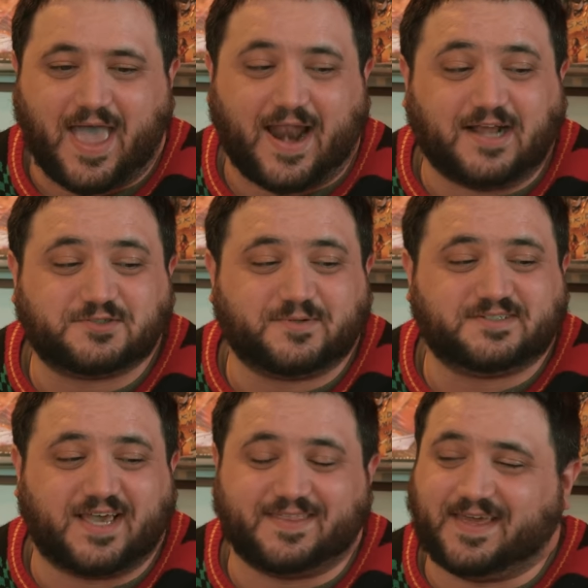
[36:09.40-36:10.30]
And I just want
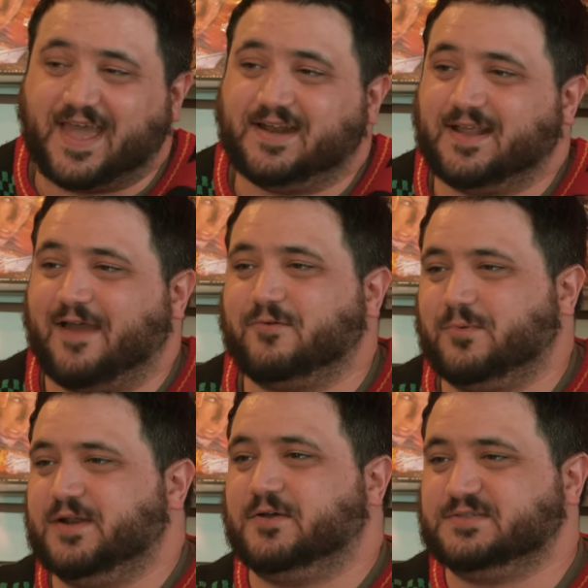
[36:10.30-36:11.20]
to say the end.
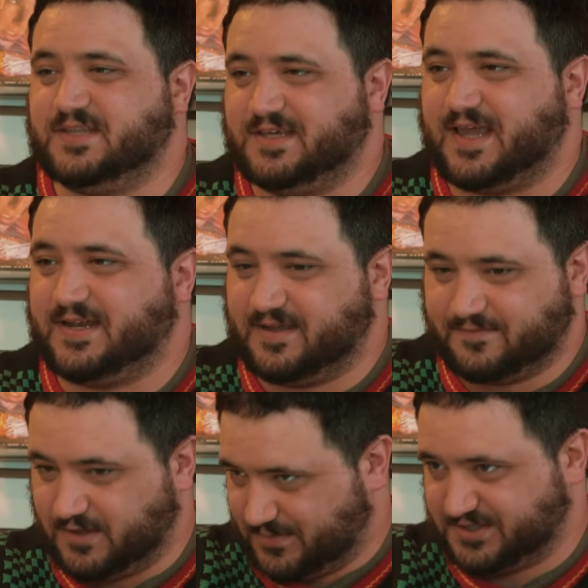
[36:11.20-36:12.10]
Everyone knows the ending
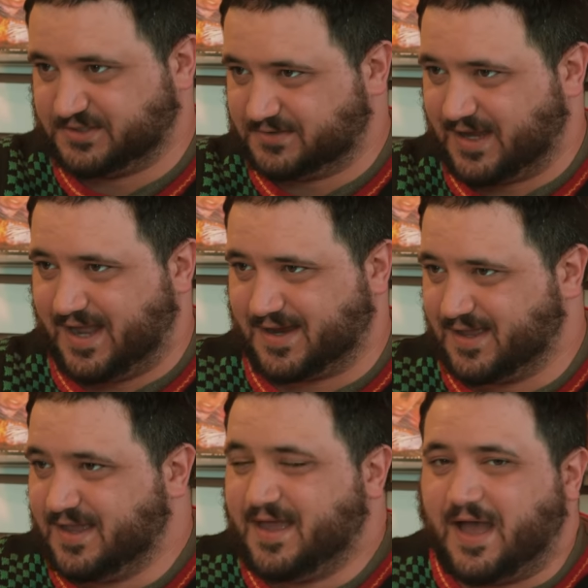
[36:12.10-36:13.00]
of the original Kong.
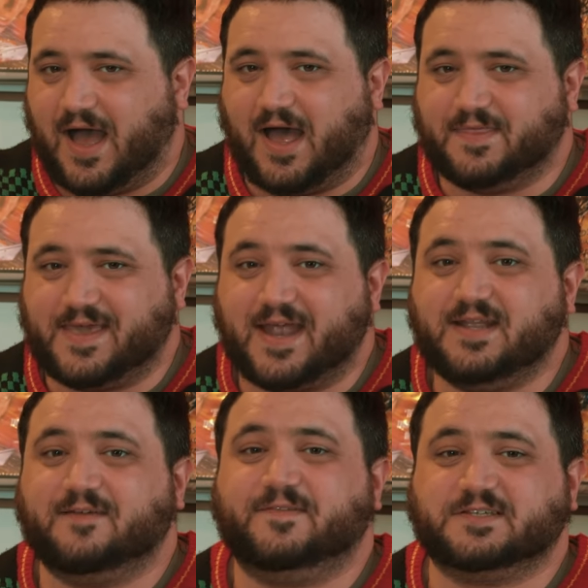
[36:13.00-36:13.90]
Uh, the
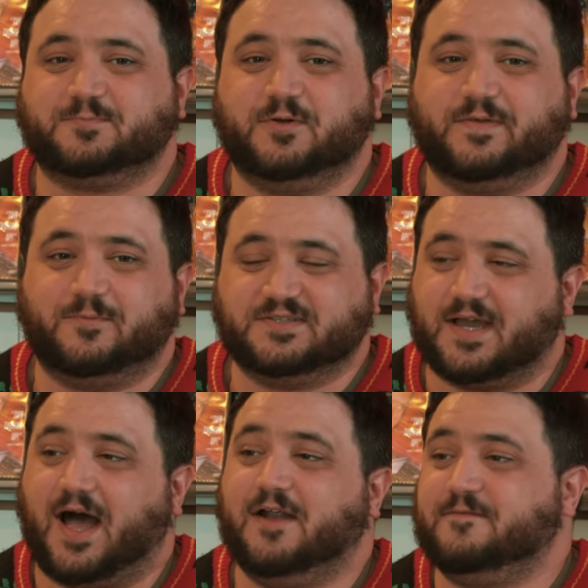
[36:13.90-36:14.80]
ending of this movie was
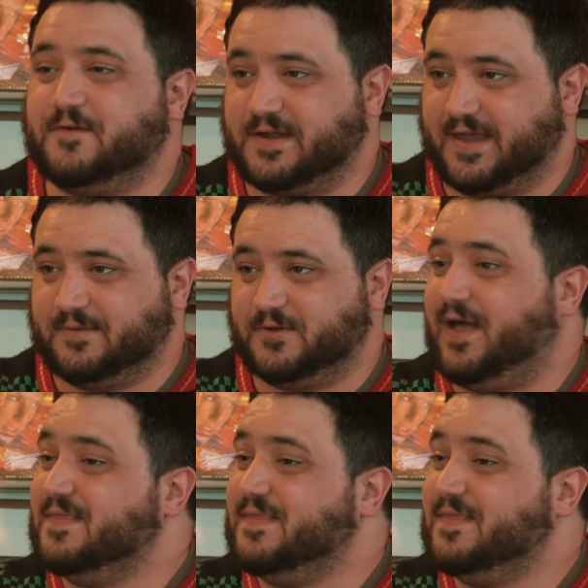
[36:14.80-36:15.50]
unforgettable.